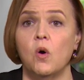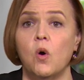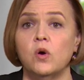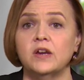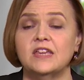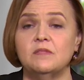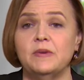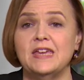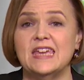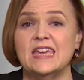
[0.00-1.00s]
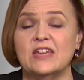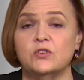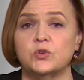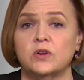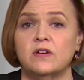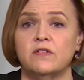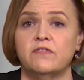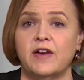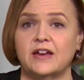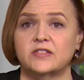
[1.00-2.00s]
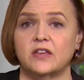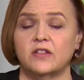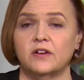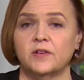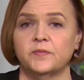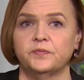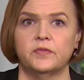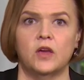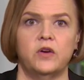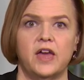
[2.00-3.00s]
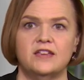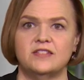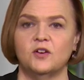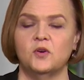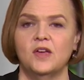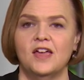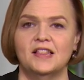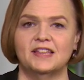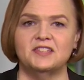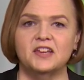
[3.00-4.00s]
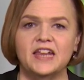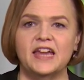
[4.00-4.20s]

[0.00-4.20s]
or it can be intravascular. Okay, so let's not get